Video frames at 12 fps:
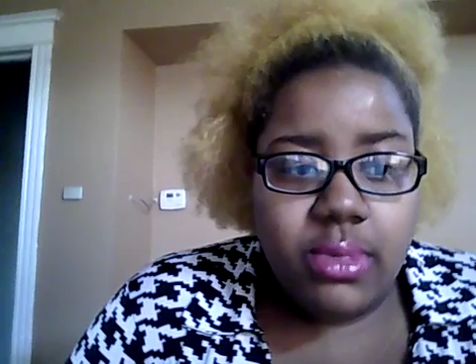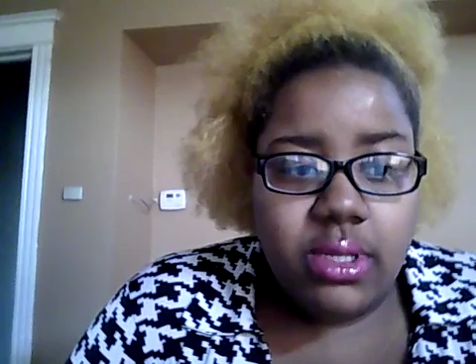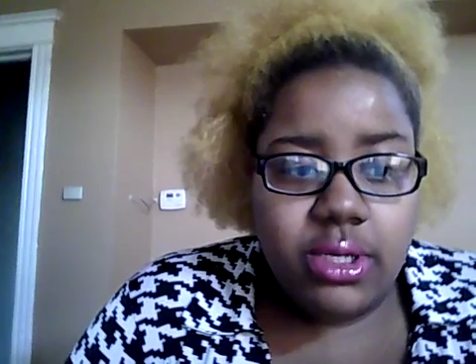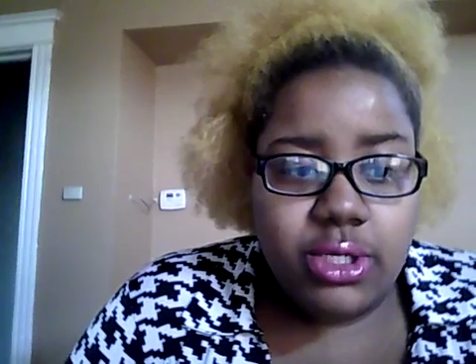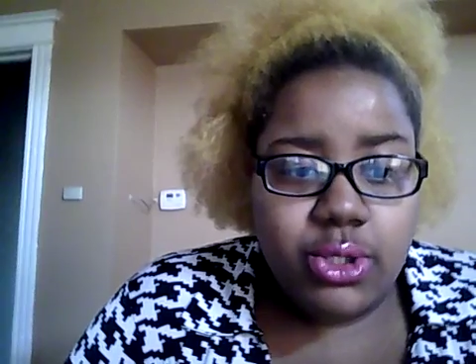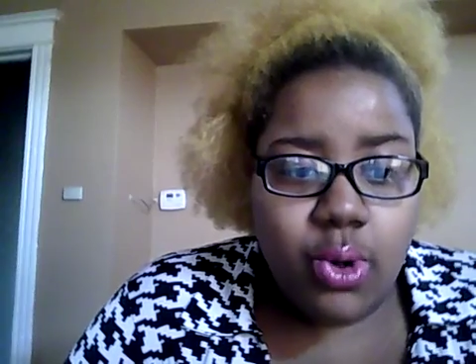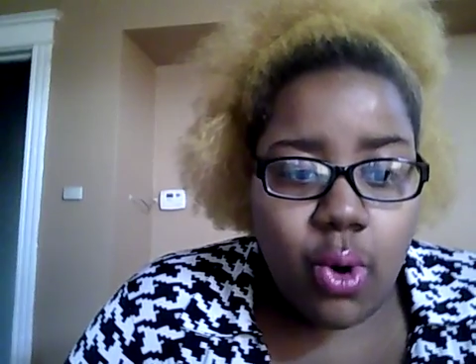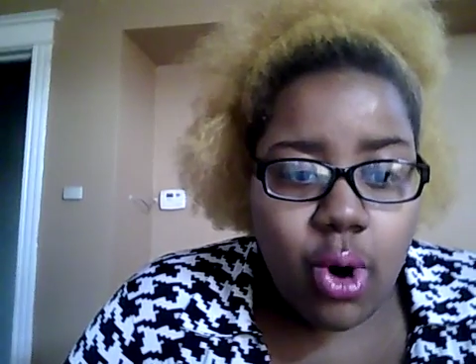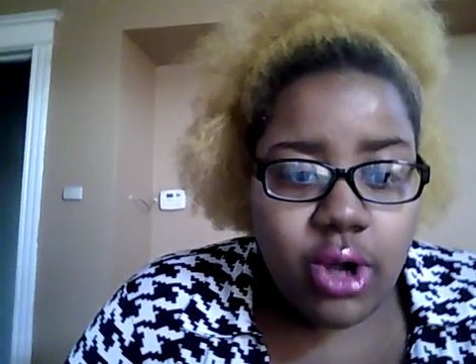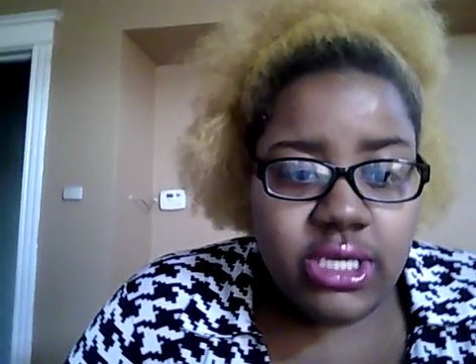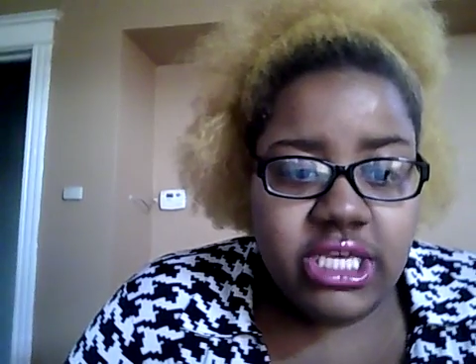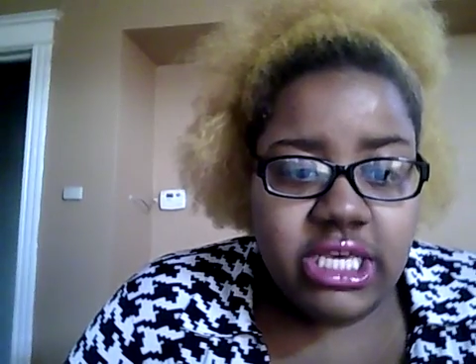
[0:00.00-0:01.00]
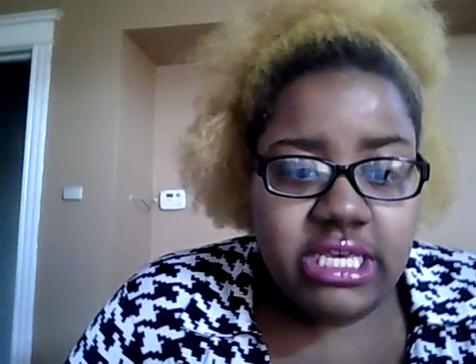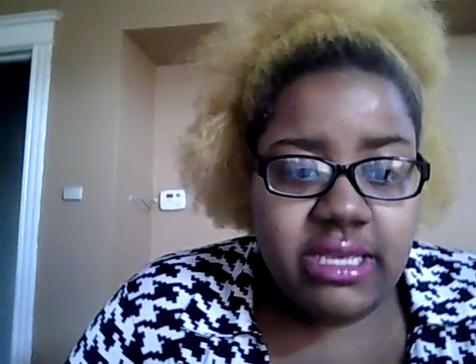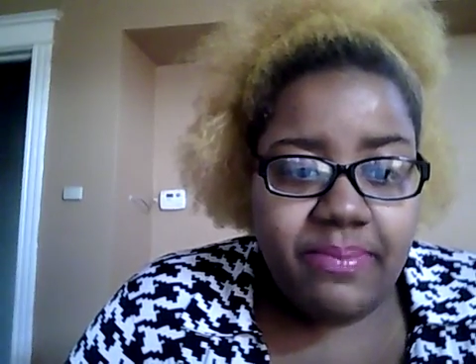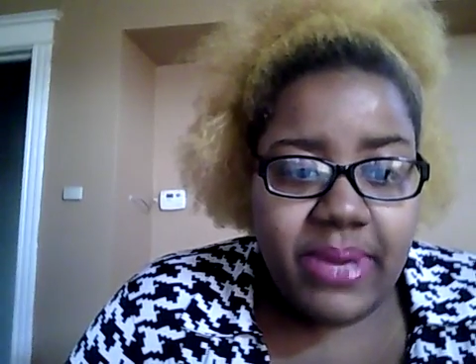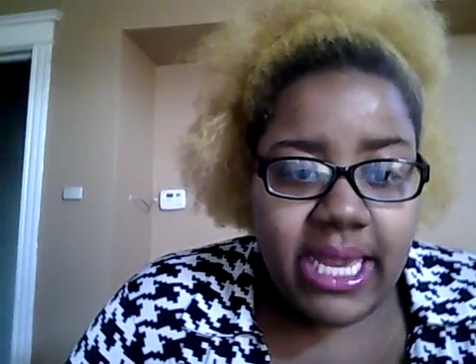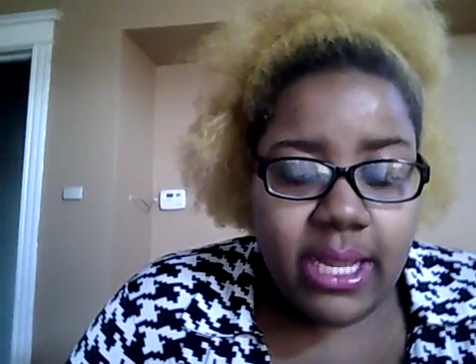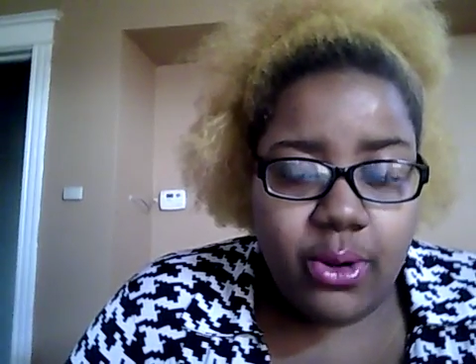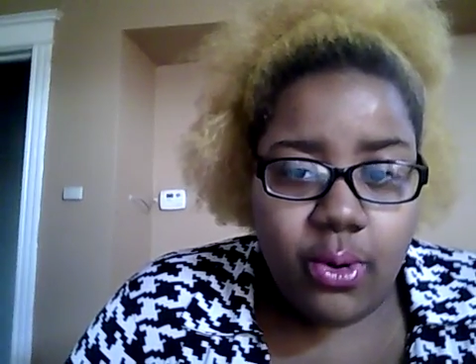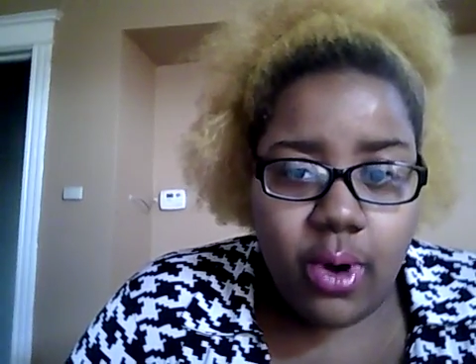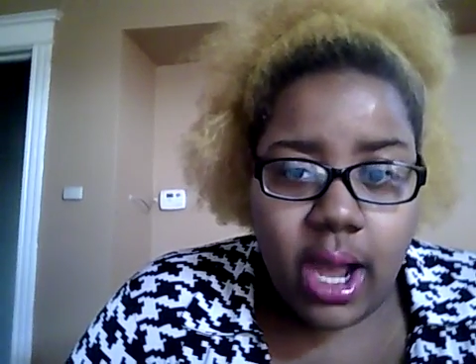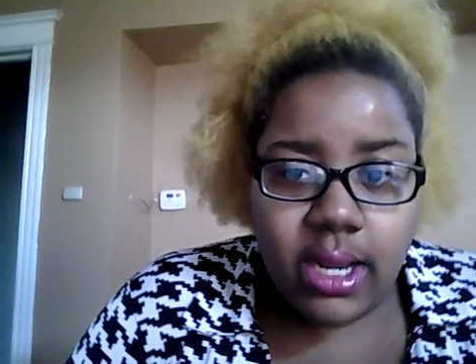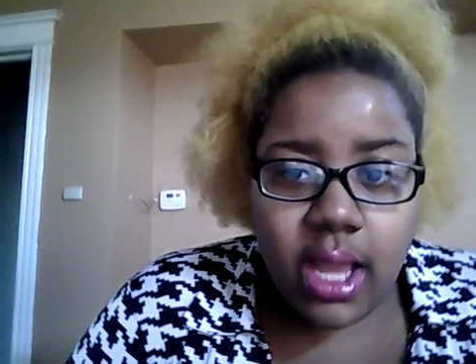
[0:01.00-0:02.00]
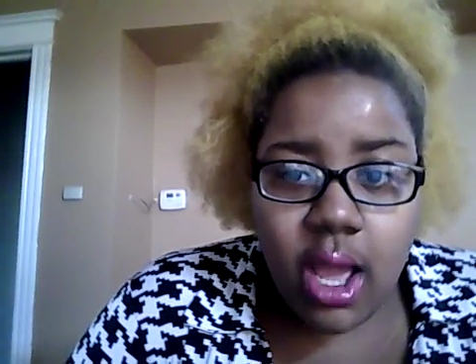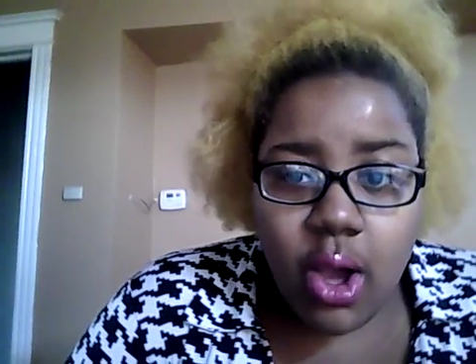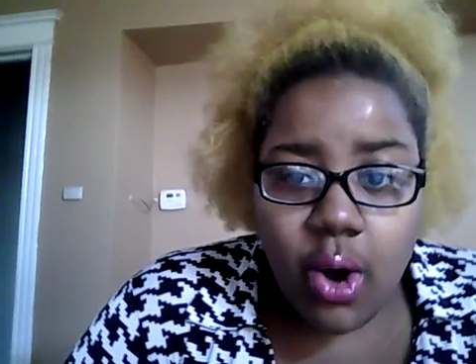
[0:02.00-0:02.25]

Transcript: The scores just depend on